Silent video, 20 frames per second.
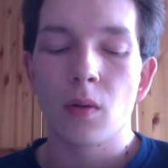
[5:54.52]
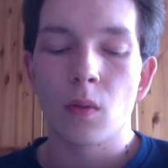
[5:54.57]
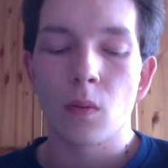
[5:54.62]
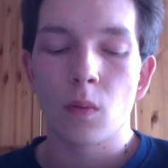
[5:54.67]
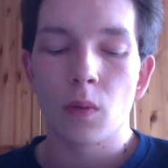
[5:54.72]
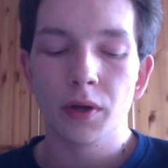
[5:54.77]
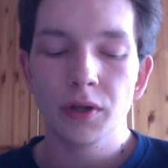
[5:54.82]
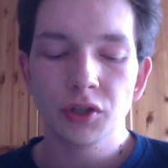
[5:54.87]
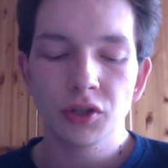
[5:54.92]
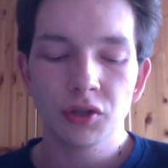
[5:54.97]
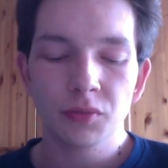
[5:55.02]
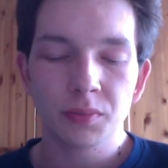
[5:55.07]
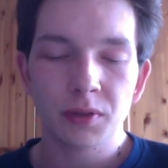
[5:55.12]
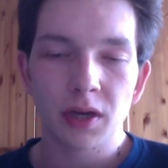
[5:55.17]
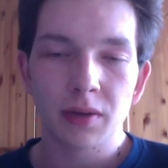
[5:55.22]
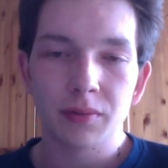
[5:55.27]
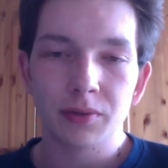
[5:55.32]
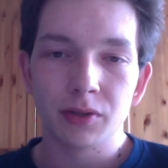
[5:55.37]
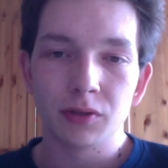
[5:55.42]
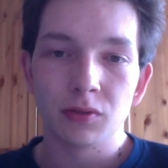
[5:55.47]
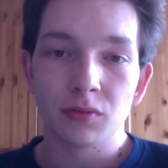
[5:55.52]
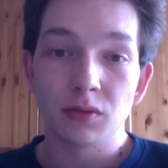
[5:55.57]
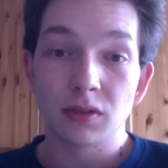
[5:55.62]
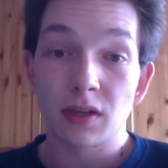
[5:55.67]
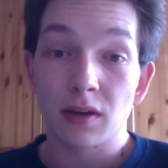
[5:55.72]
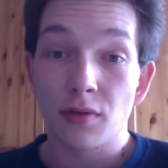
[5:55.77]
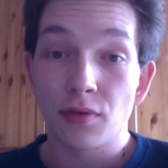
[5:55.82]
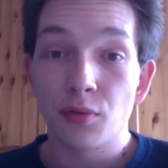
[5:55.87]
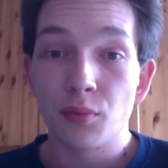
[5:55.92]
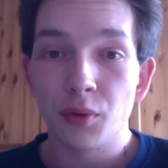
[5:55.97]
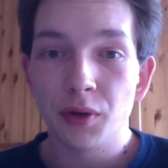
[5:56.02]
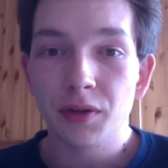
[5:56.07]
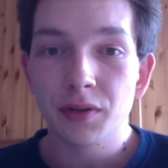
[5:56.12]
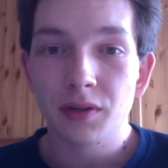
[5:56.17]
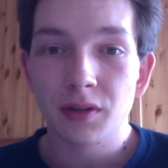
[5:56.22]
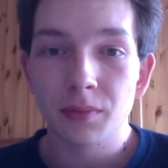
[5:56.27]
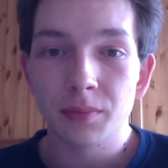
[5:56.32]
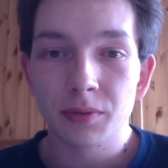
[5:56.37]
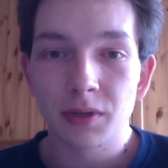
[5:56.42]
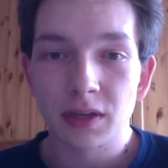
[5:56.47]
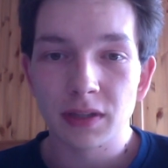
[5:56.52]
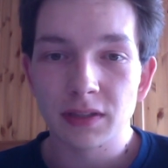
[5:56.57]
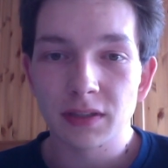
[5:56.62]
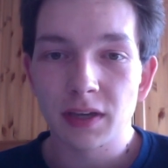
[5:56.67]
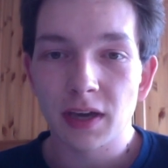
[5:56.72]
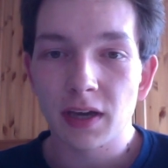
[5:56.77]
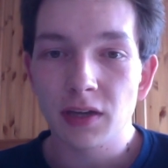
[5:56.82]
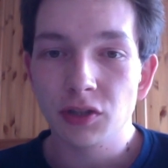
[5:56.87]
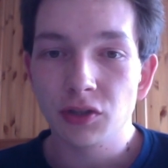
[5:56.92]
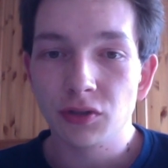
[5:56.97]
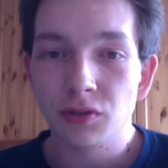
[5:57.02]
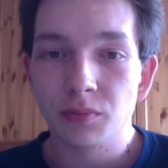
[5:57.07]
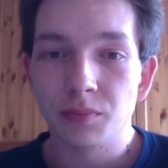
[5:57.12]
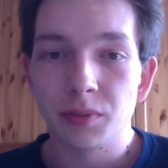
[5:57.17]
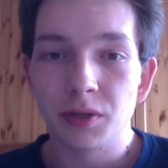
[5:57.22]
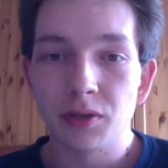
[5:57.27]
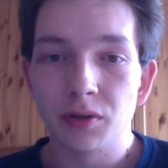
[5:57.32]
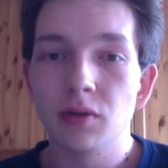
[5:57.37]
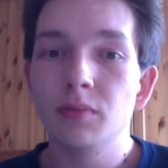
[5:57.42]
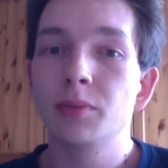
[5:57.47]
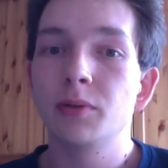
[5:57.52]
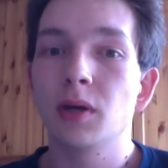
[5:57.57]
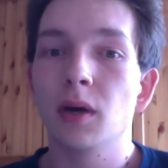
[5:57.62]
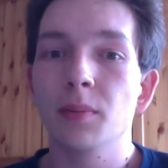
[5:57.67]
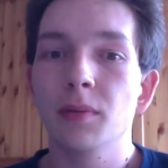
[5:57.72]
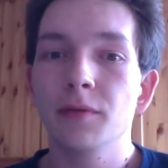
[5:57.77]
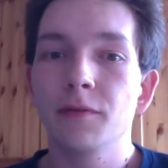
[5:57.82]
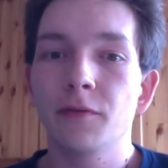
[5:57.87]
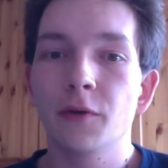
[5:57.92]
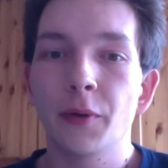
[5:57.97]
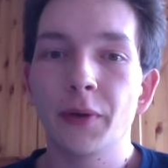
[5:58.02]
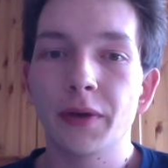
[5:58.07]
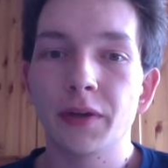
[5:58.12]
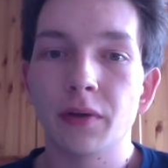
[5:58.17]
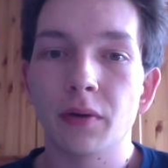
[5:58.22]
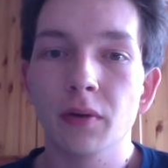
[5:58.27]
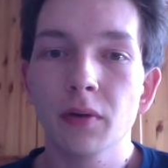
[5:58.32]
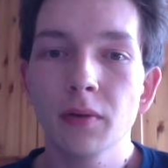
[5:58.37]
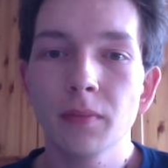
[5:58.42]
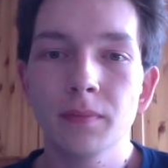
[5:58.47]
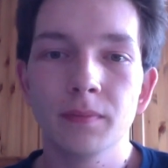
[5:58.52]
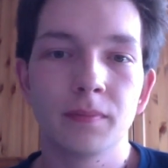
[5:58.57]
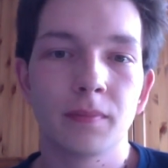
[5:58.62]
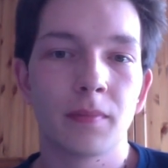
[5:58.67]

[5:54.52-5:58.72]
What you should be able to do is a 3-club cascade should be no problem for you at all.